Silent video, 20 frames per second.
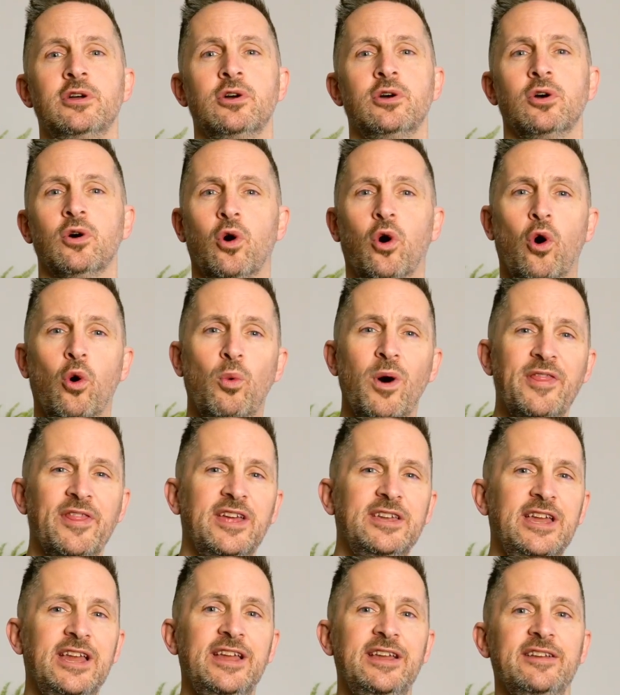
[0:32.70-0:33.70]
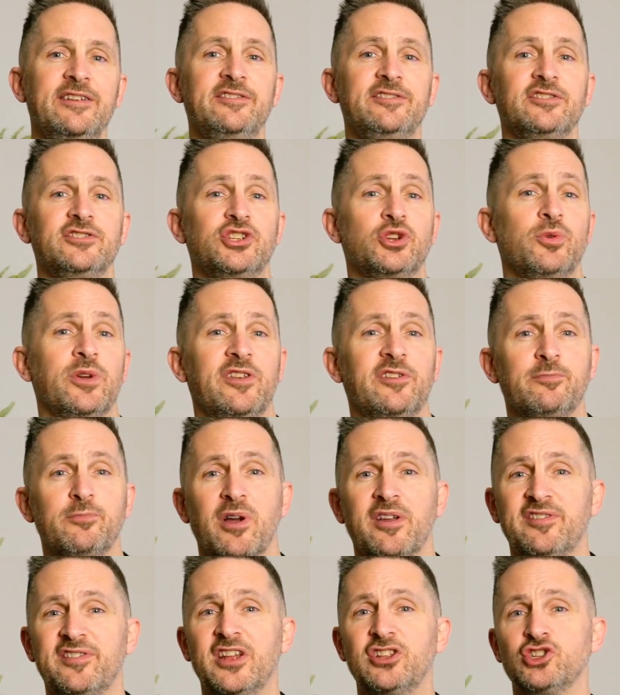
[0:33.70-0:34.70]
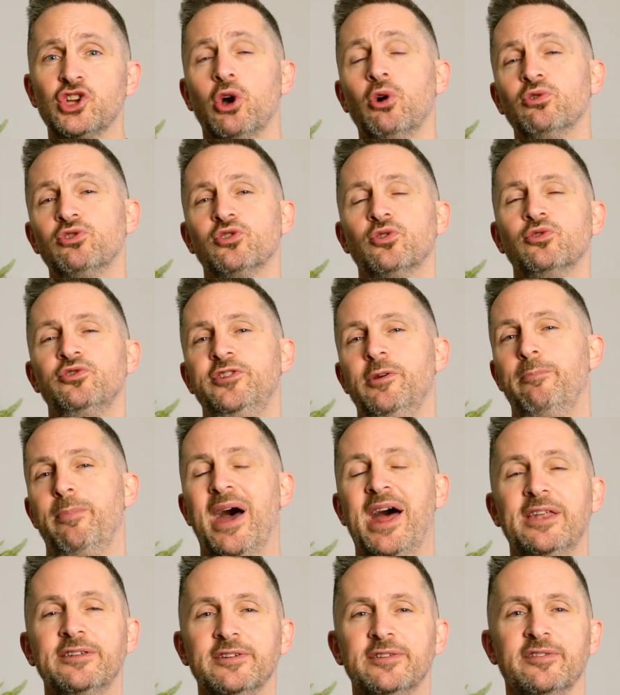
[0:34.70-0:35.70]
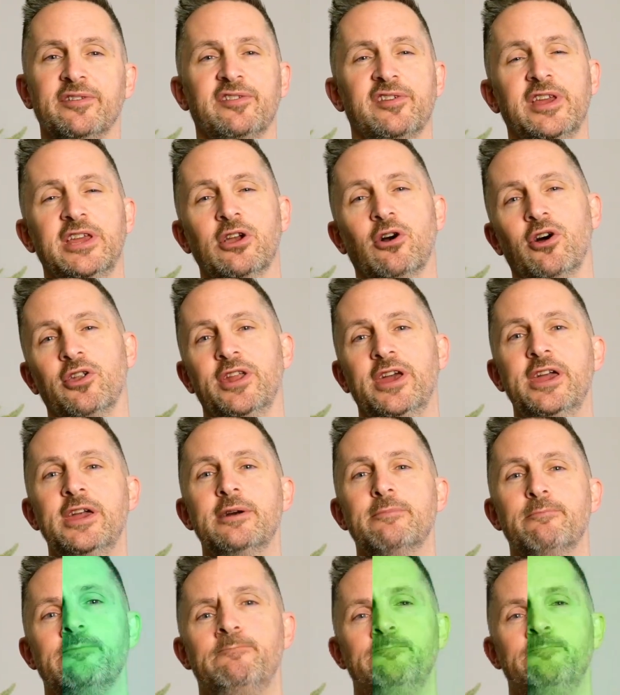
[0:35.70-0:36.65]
or when they needed to express their total dependency on Him.